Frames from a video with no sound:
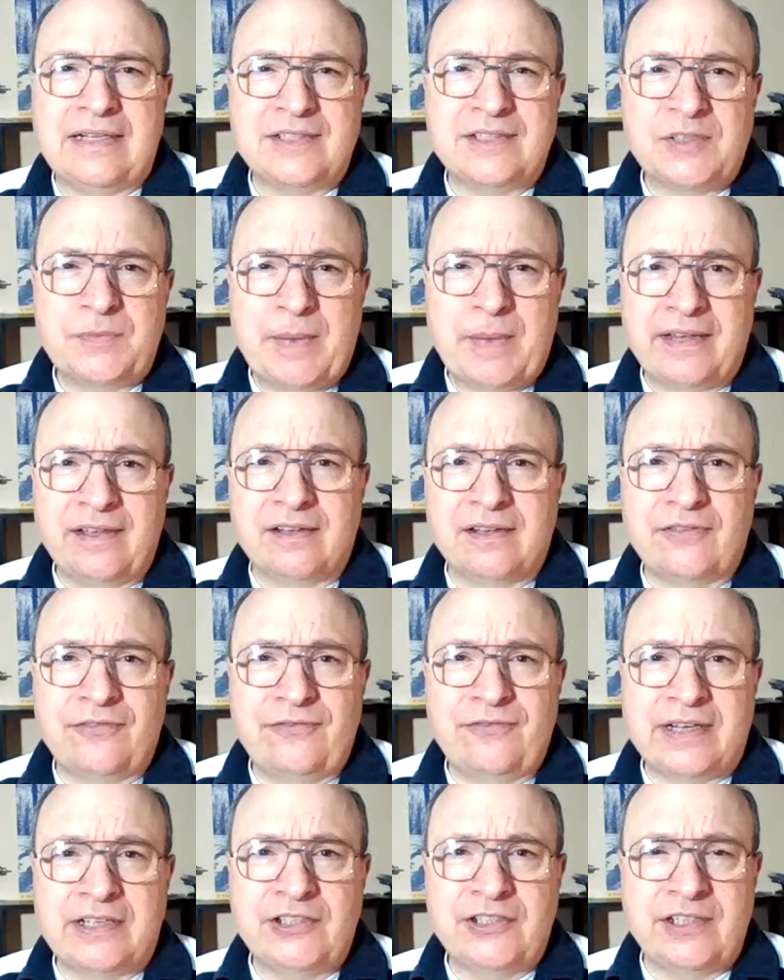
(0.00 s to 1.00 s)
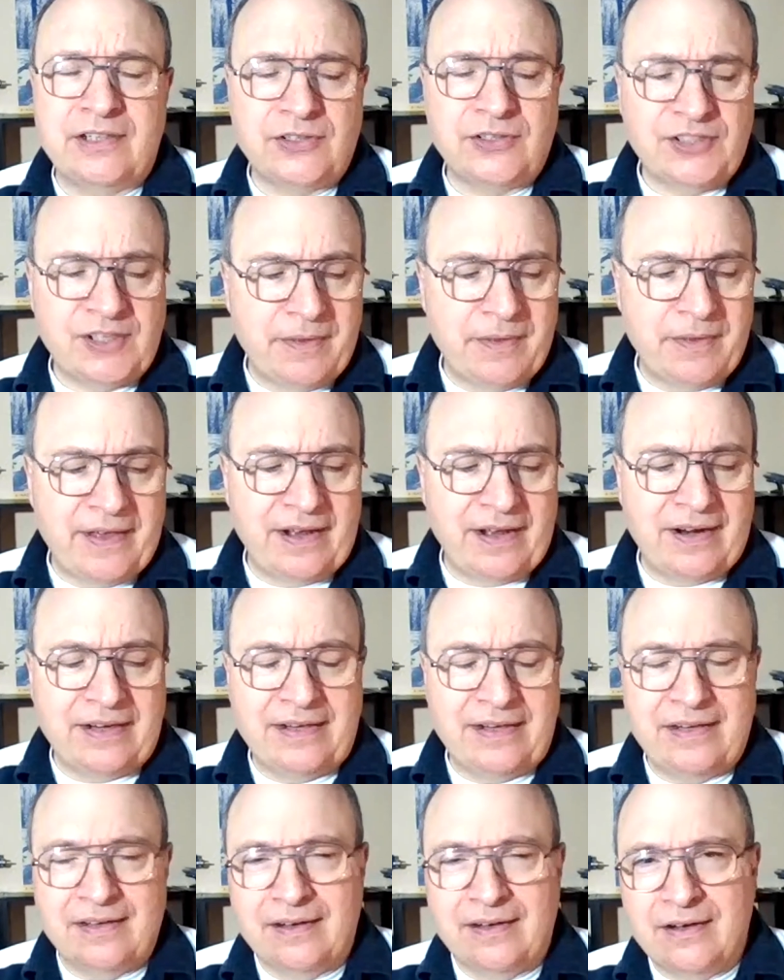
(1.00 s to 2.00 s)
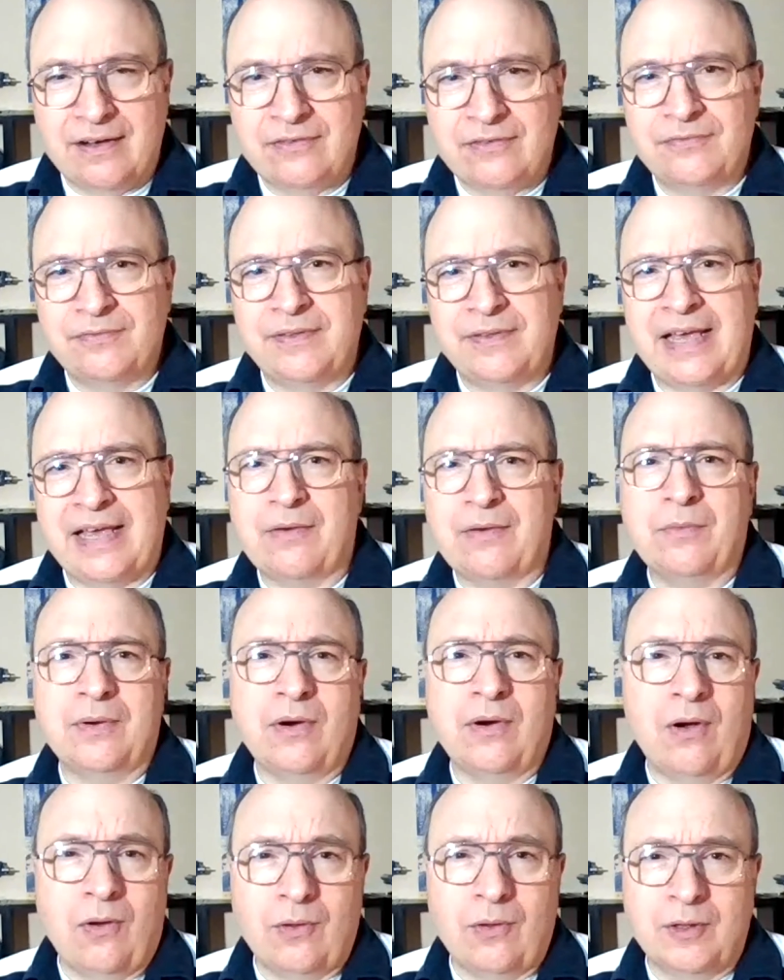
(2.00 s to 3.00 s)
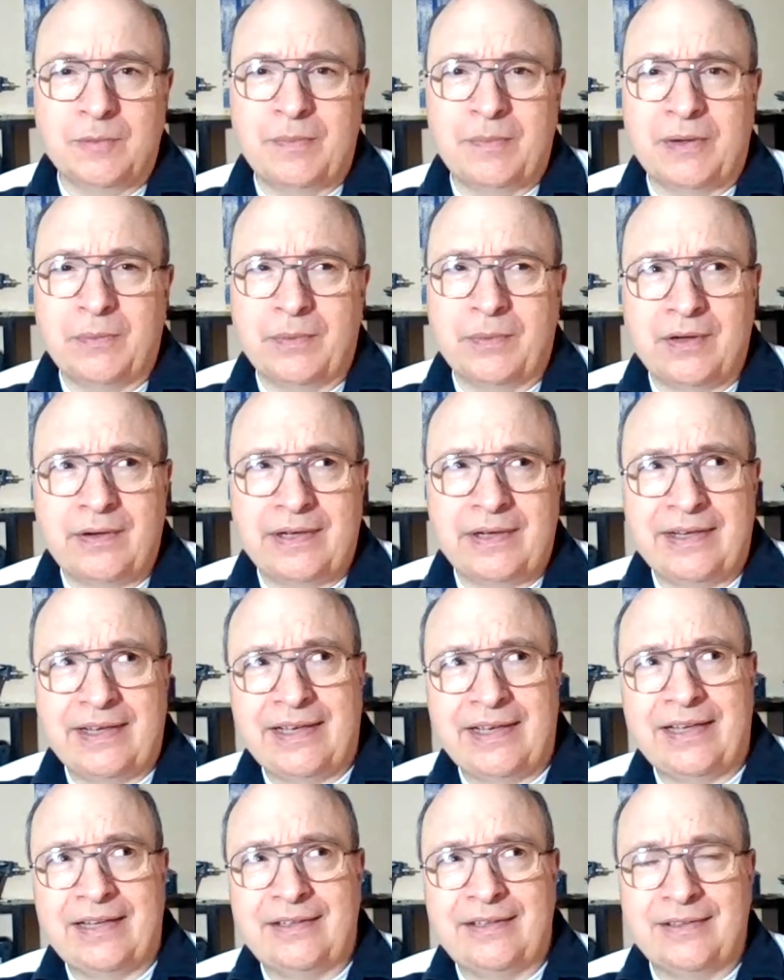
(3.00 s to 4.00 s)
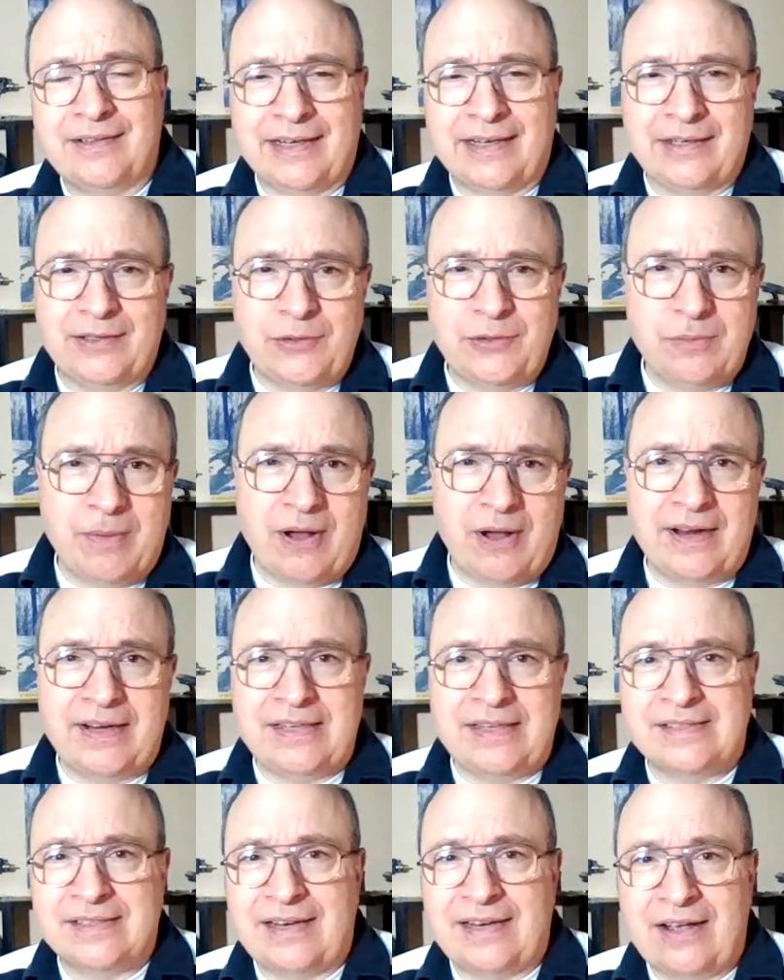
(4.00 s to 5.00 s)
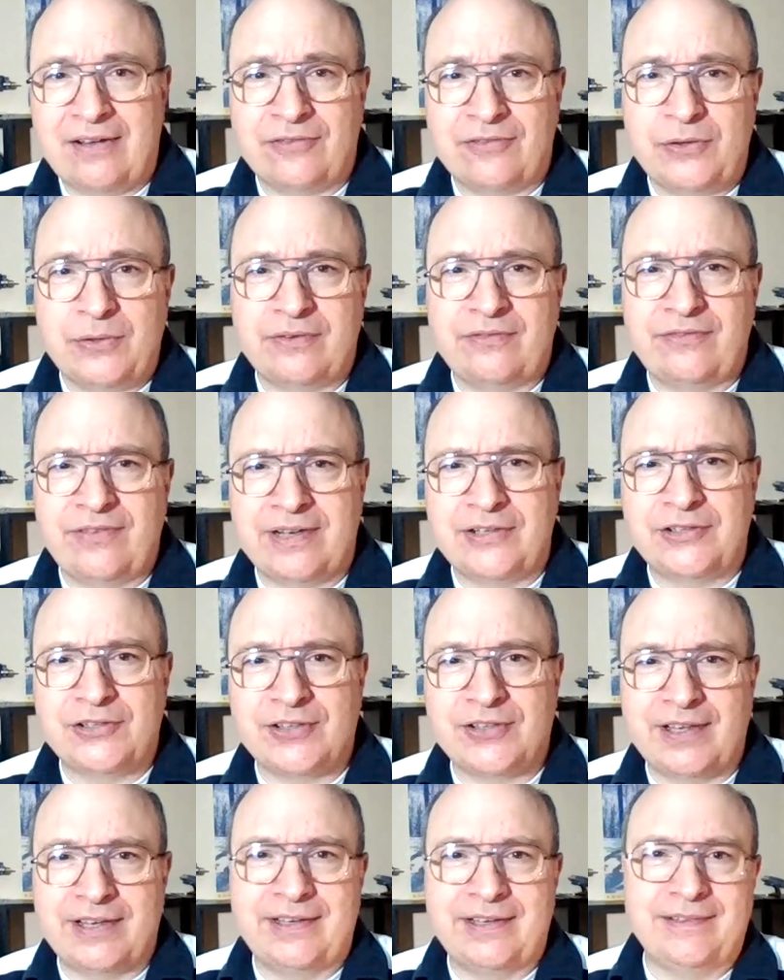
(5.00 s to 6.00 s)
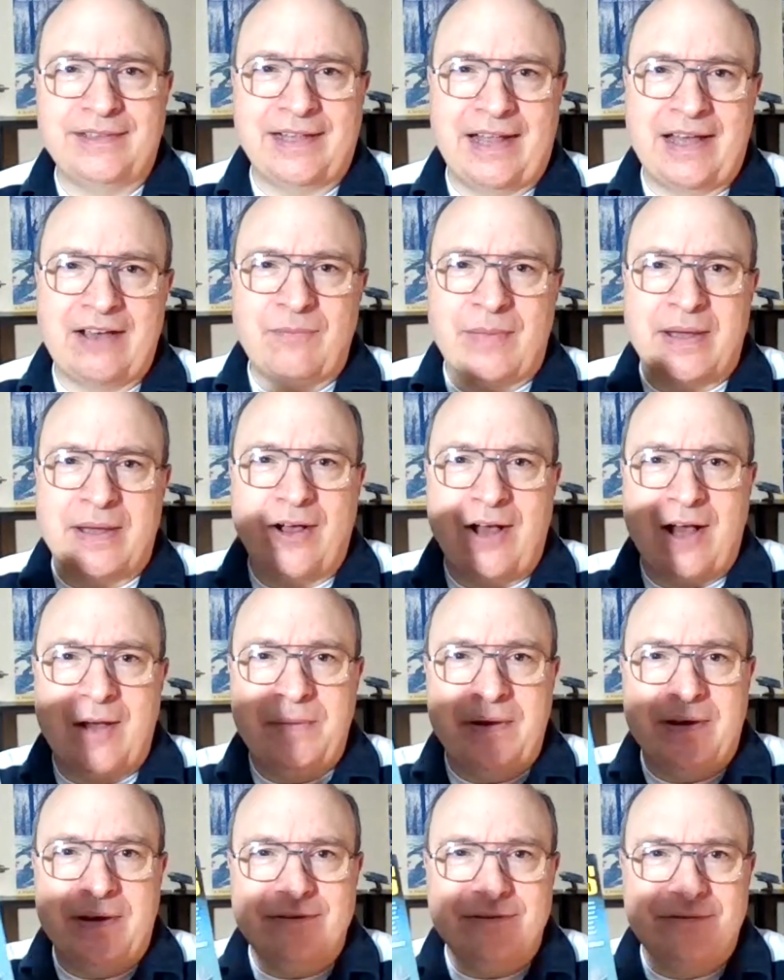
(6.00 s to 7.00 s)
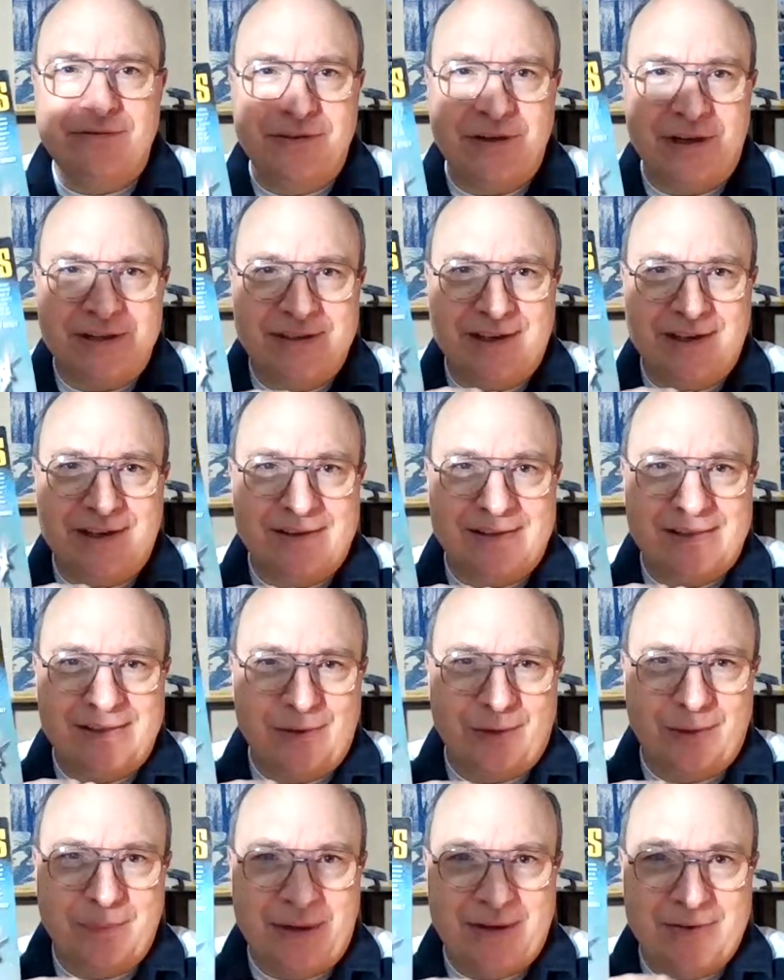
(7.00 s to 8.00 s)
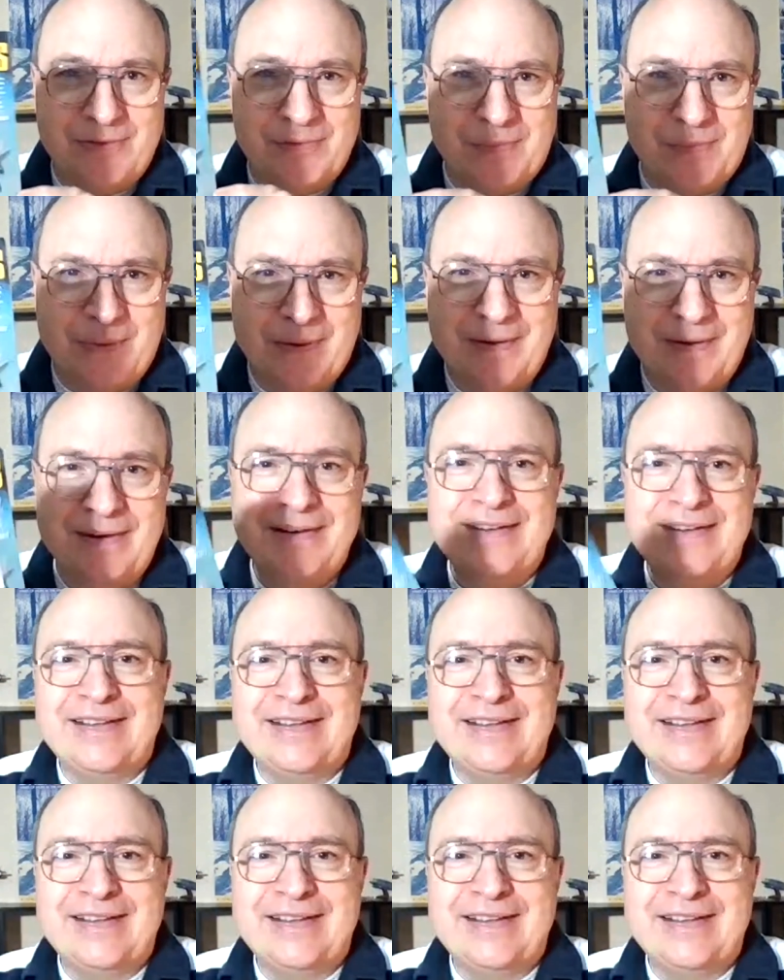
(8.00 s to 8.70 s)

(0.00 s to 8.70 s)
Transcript: speculative fiction, there's some of that idea of, yeah, we're old, but we're going to get like new bodies and have new adventures. Like I have my copy of John Scalzi's Old Man's War.